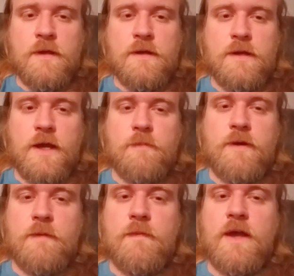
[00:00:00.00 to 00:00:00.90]
Dude, I could
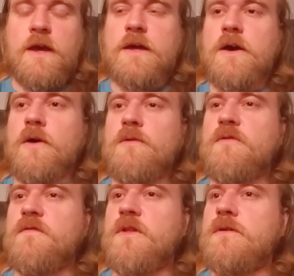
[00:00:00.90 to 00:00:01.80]
probably make a Coke
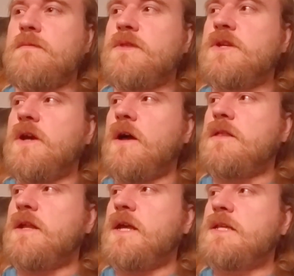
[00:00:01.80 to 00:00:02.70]
float with
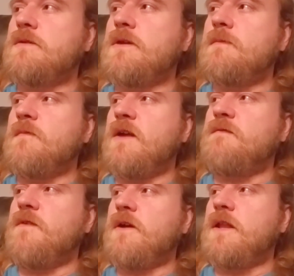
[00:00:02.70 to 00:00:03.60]
chocolate ice cream right
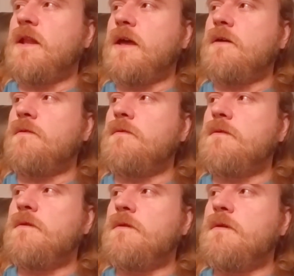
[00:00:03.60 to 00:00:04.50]
fucking now.
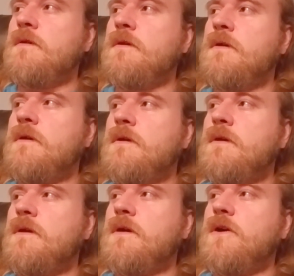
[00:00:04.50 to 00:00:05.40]

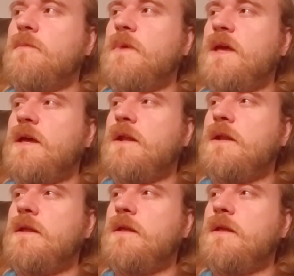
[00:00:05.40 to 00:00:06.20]
Oh man.